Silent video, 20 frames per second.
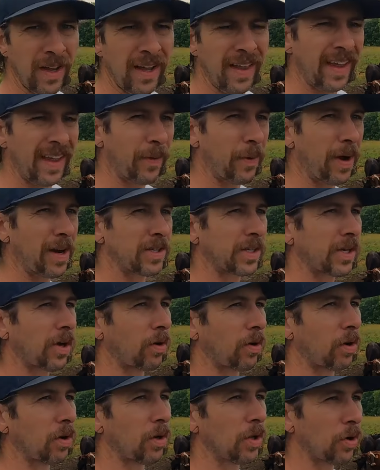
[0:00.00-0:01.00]
I think we actually
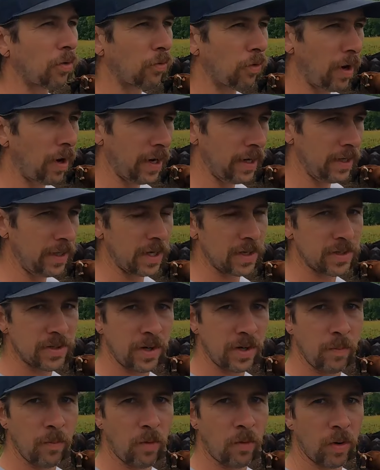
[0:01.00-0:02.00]
caught a little rain
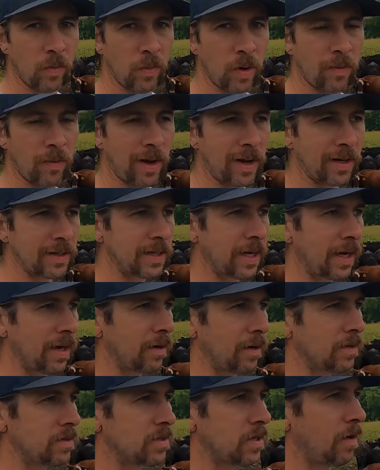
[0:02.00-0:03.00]
yesterday morning. We were out of
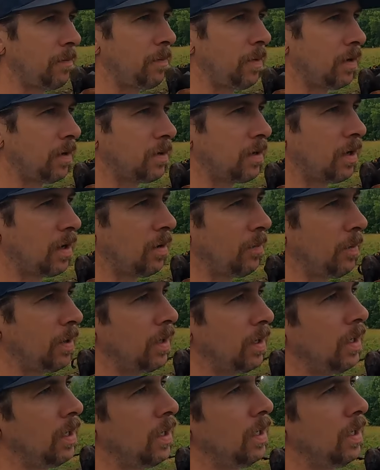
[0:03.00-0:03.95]
town at a softball tournament.